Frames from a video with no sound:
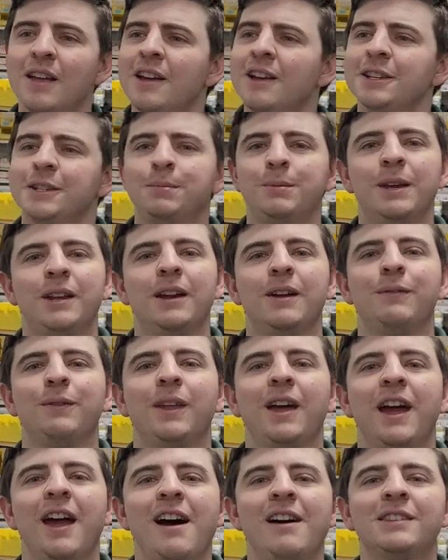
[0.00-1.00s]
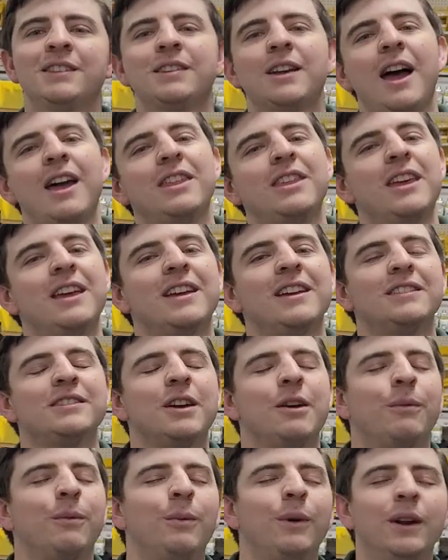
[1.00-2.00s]
Speaking of layouts, I think it's a
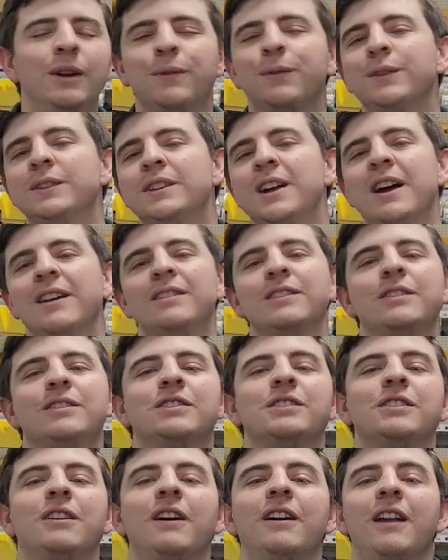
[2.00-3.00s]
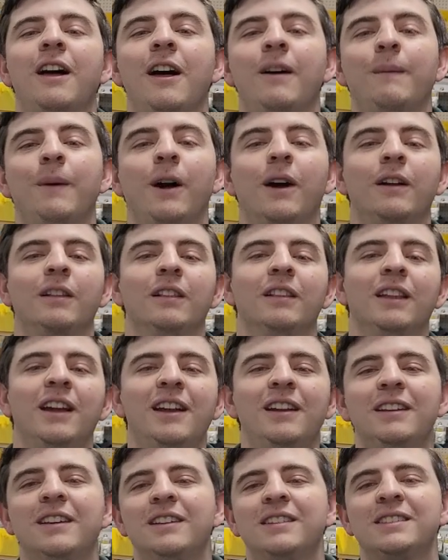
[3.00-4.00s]
wonderful time to start out our
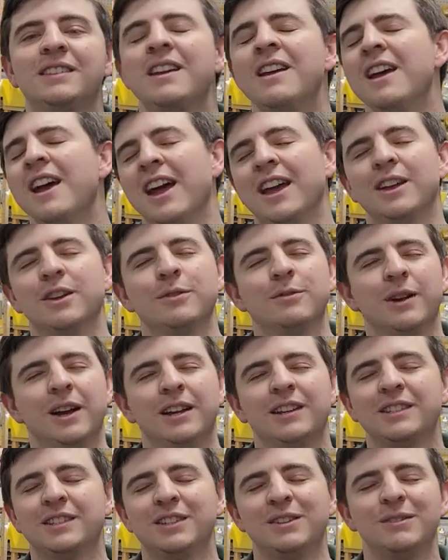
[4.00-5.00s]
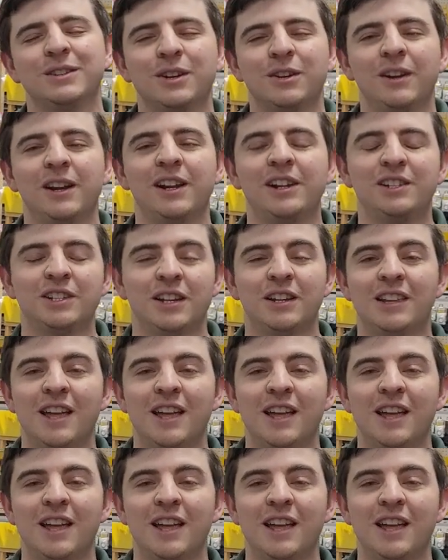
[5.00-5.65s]
latest and greatest, newest creation.